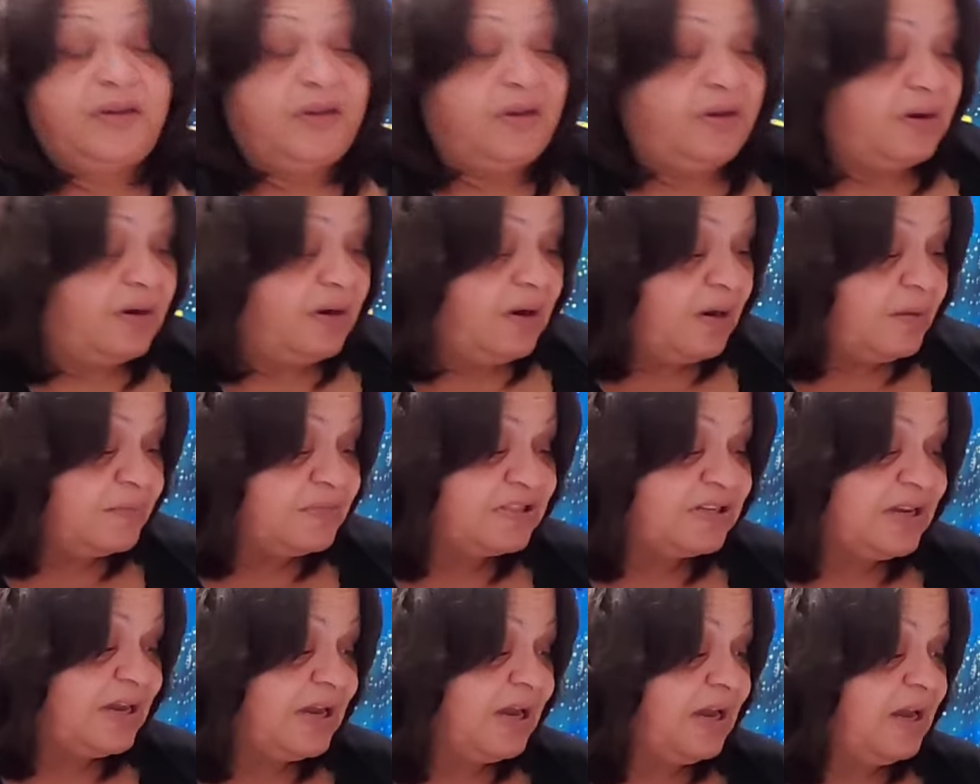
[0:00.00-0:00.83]
You know what I'm
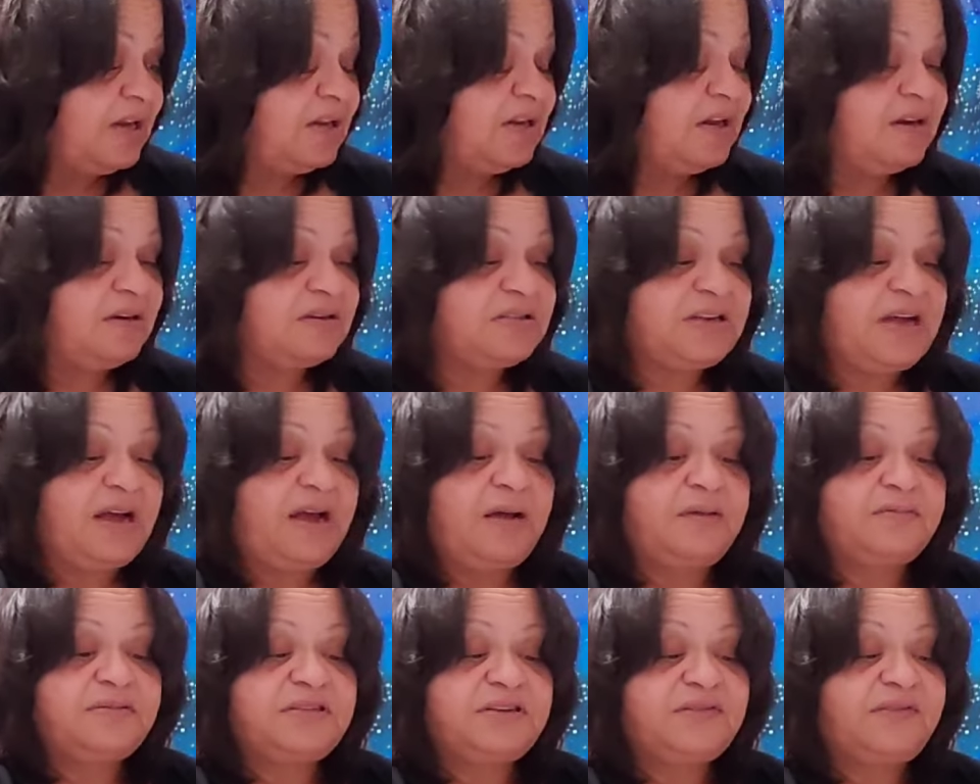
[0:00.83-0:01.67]
saying? There's
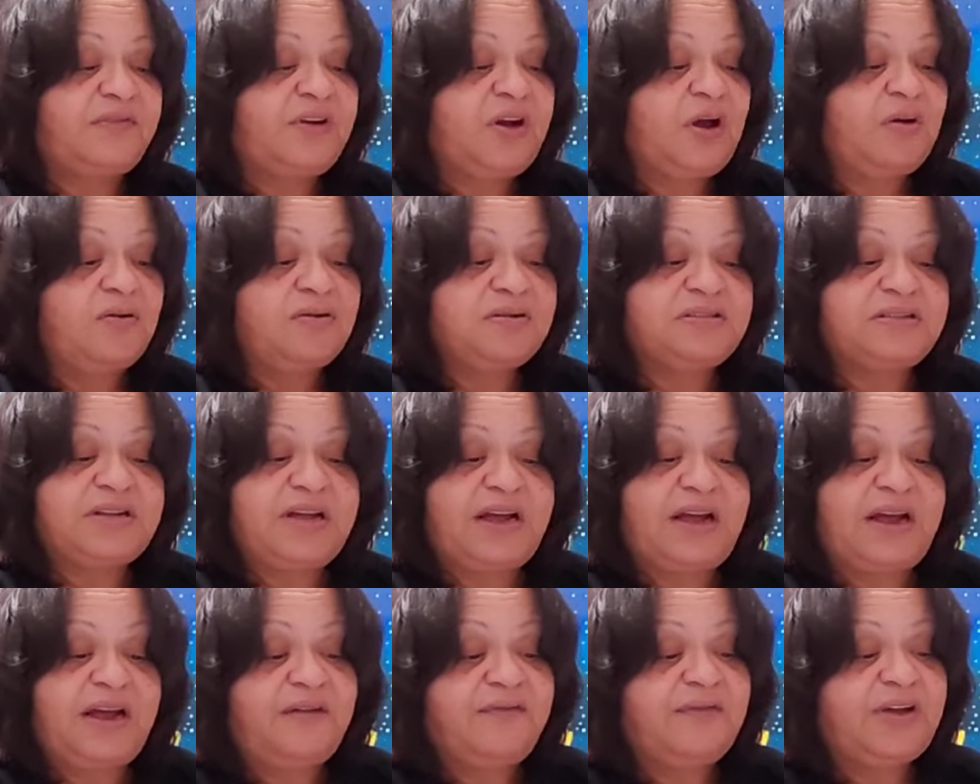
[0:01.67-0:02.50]
ebbs and flows to
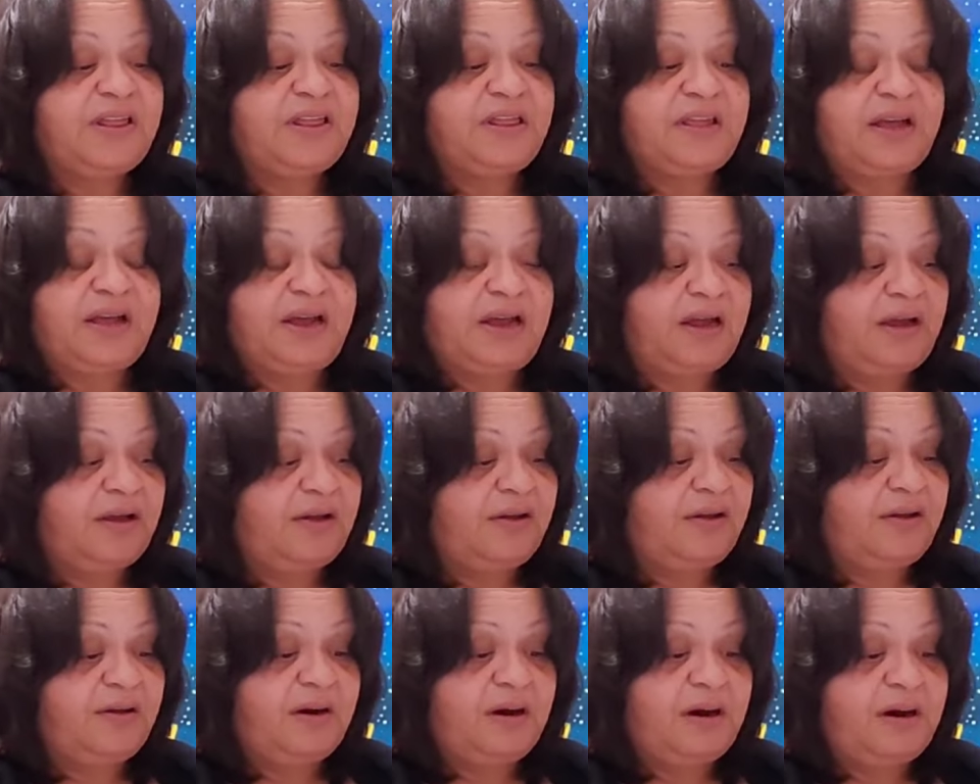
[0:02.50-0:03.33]

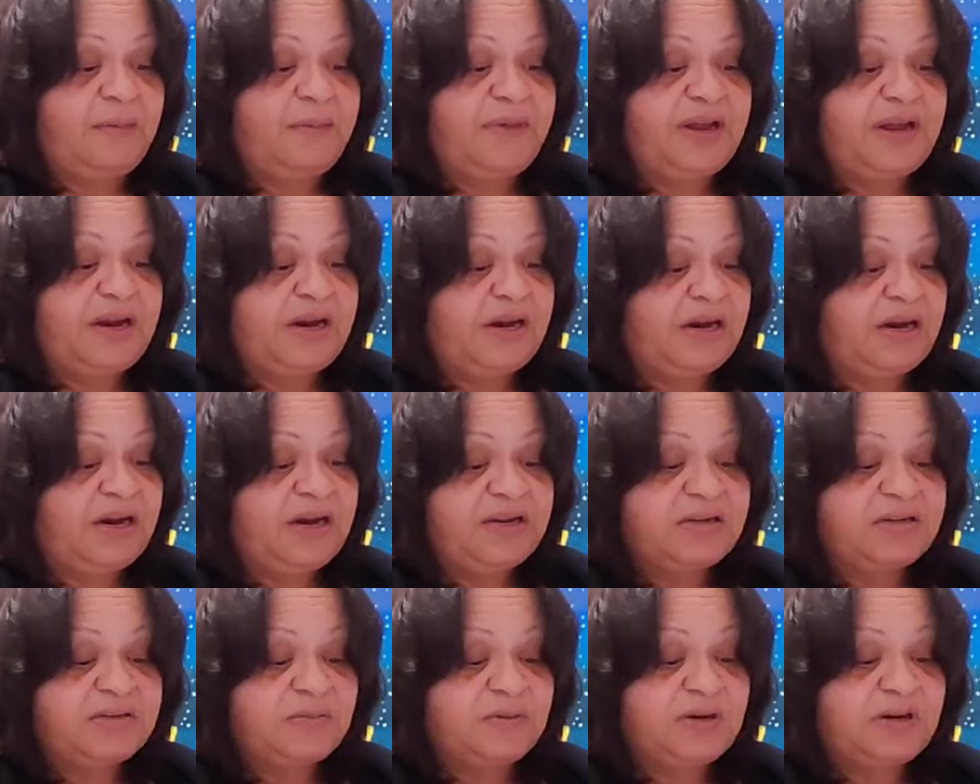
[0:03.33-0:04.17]
everything. You know what I mean? It
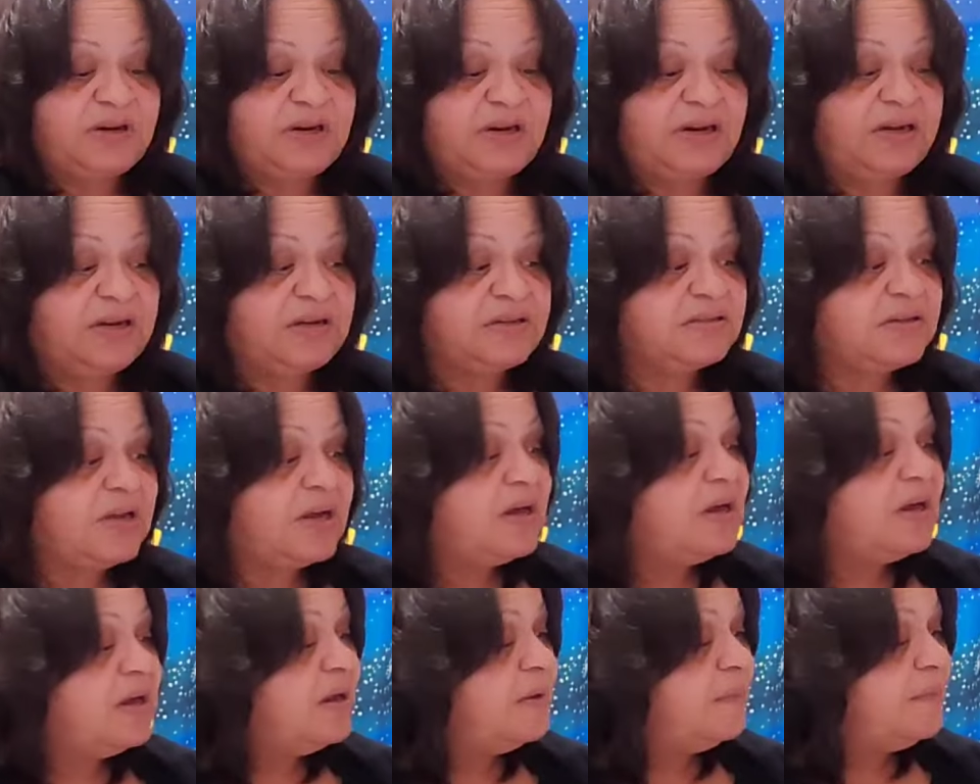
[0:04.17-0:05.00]
is what it is.
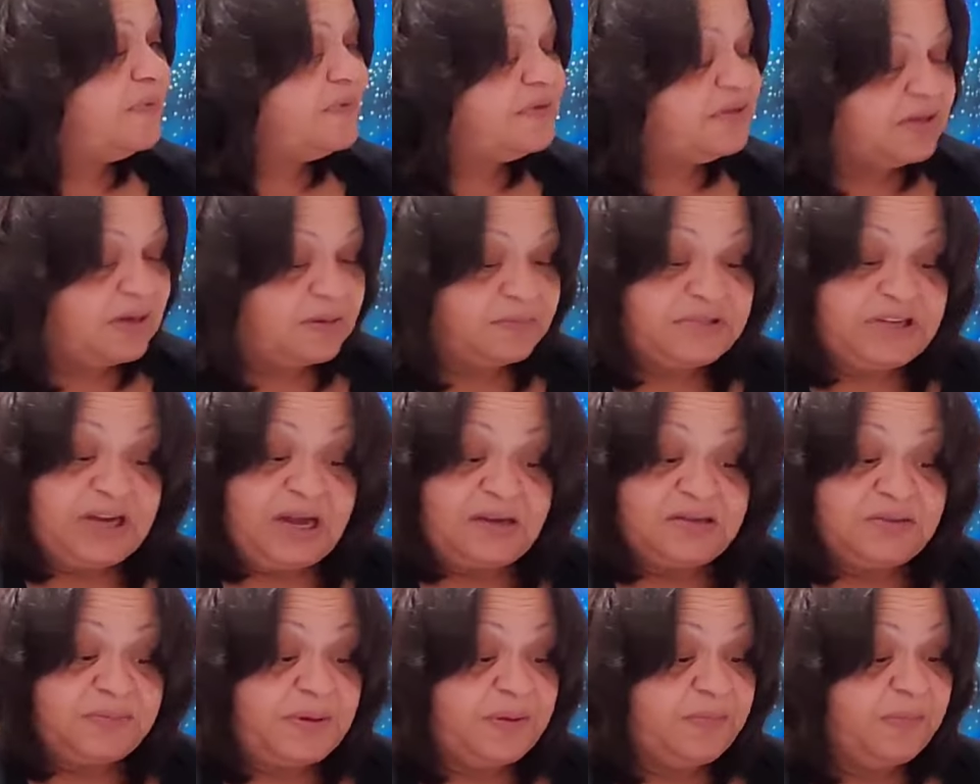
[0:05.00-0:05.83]

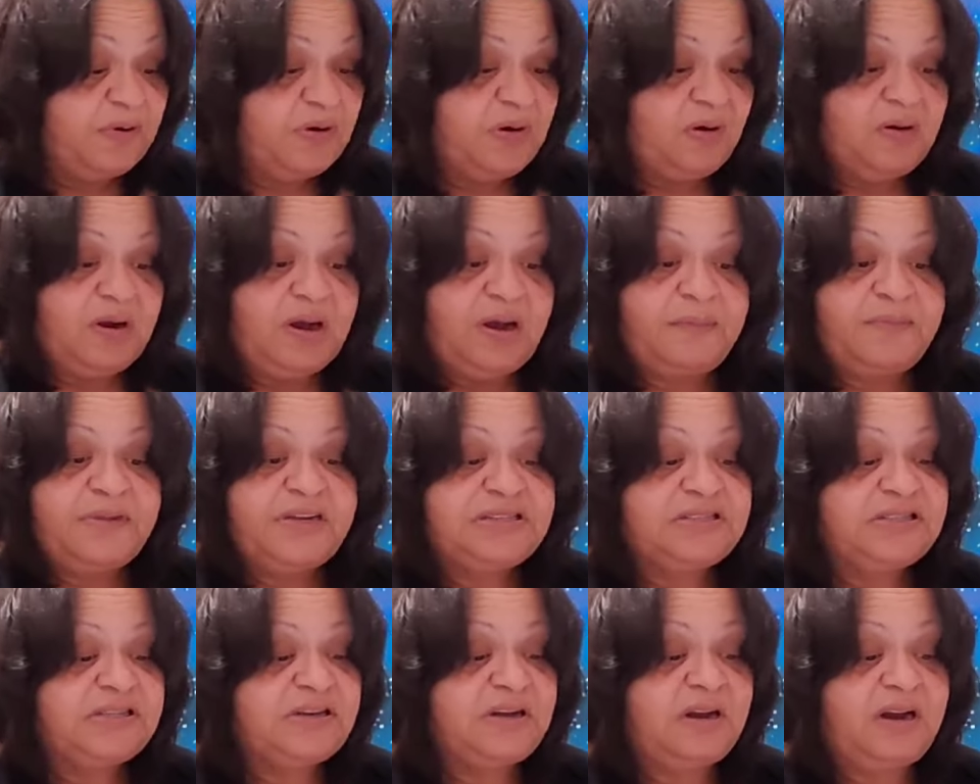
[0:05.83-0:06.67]
Sometimes people don't come
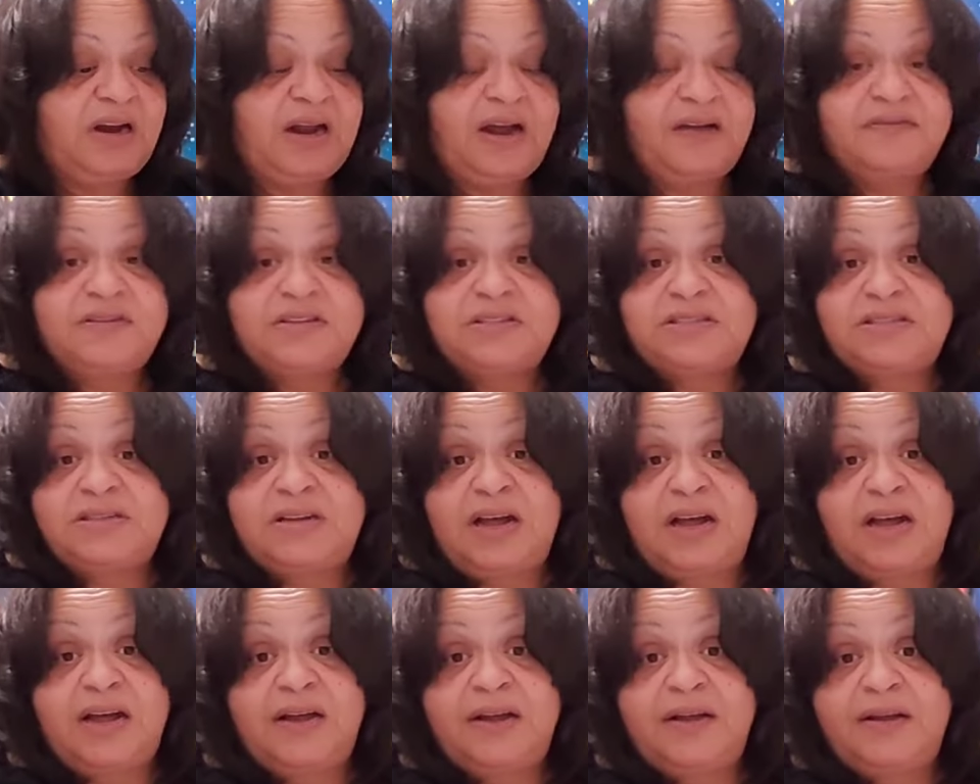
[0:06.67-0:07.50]
into your life to
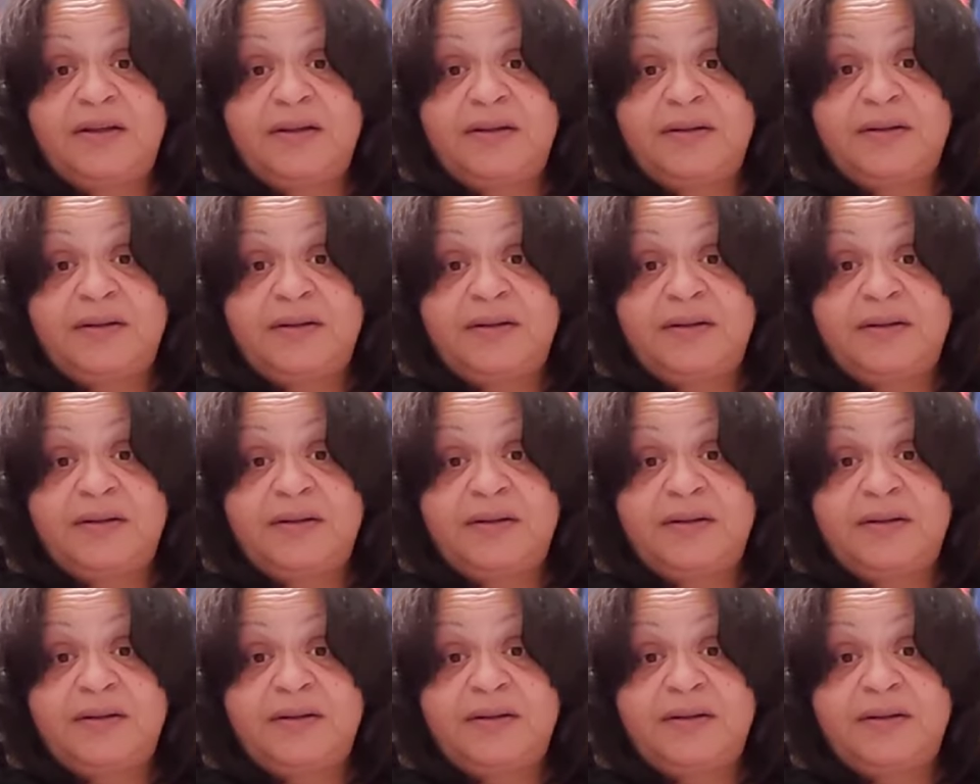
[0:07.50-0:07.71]
stay.